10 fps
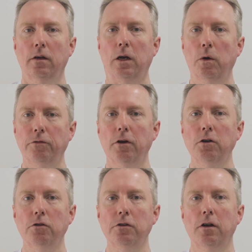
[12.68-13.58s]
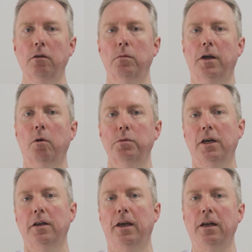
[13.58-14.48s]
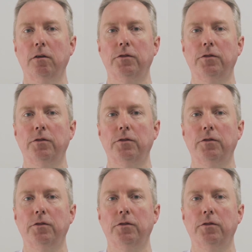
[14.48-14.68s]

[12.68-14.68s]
Now if you're interested in obtaining any